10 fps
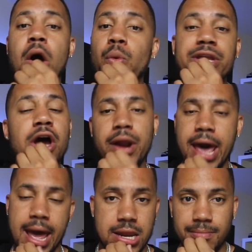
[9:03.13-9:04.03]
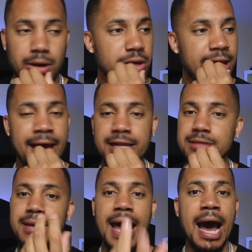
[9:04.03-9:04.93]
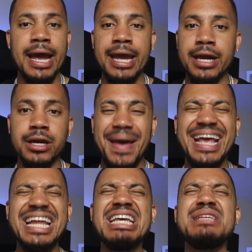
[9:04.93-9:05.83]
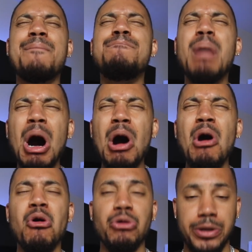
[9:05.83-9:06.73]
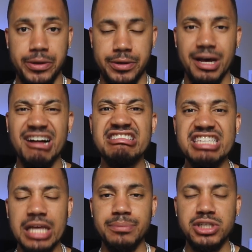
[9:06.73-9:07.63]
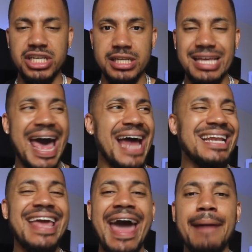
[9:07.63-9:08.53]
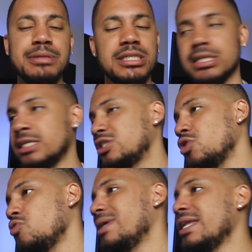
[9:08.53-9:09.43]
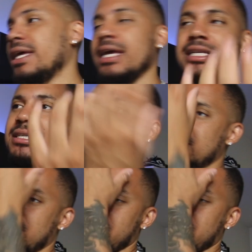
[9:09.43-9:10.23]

We know that. But you can't just be out here making these bold assumptions, adding captions and zooming in. It's just,